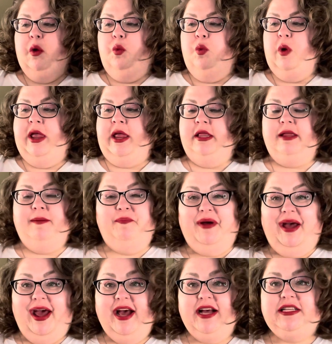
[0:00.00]
In the
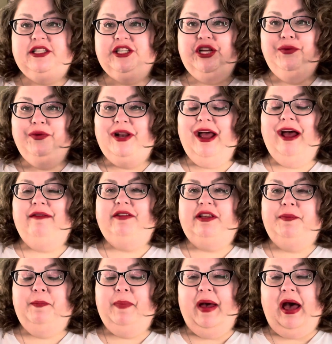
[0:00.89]
past, you would have to
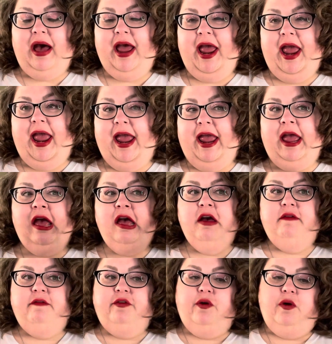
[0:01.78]
pay
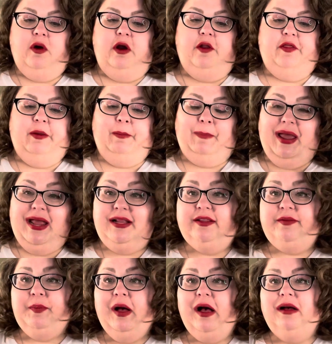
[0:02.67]
for the
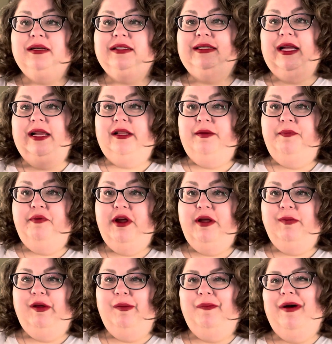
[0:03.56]
base box and the
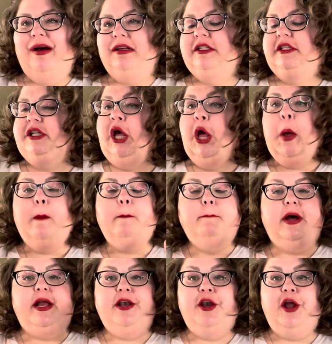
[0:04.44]
premium box,
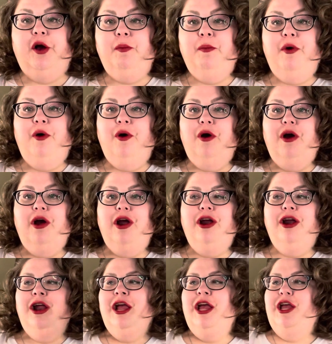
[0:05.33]
but no
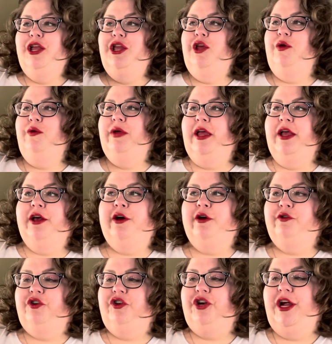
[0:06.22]
more. You can
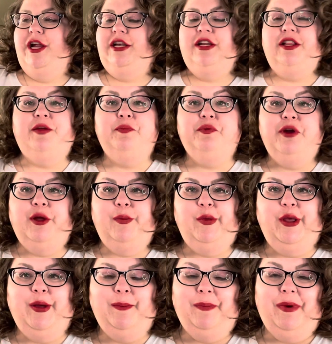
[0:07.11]
go straight to the
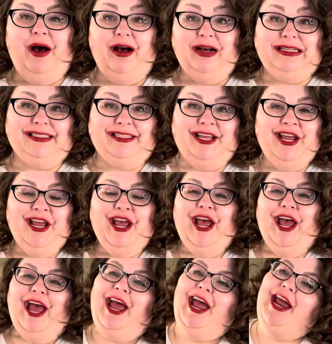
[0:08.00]
premium box
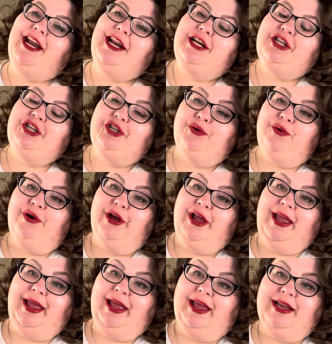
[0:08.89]
and enjoy
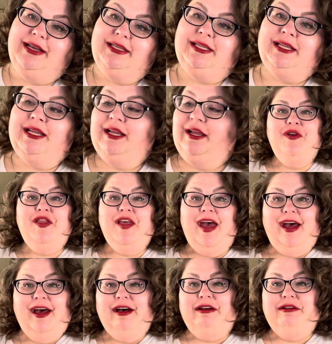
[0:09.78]
it
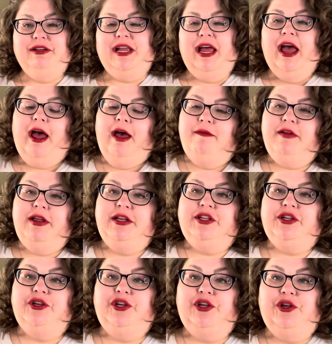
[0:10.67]
without having
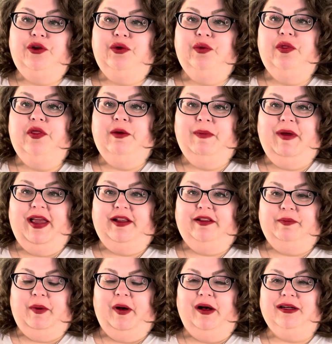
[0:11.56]
to do the base
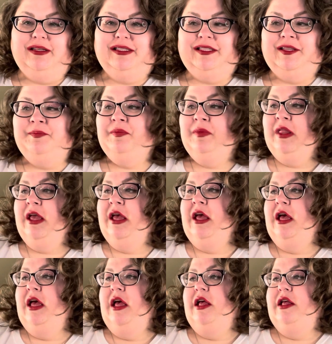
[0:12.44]
box.
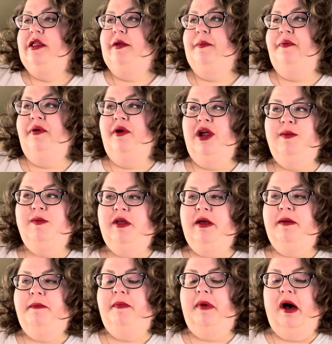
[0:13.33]
The
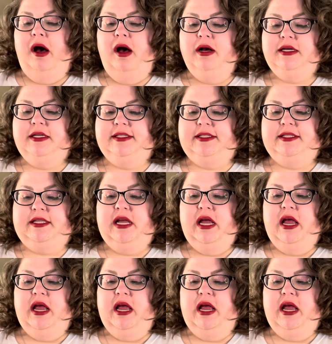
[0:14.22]
premium box,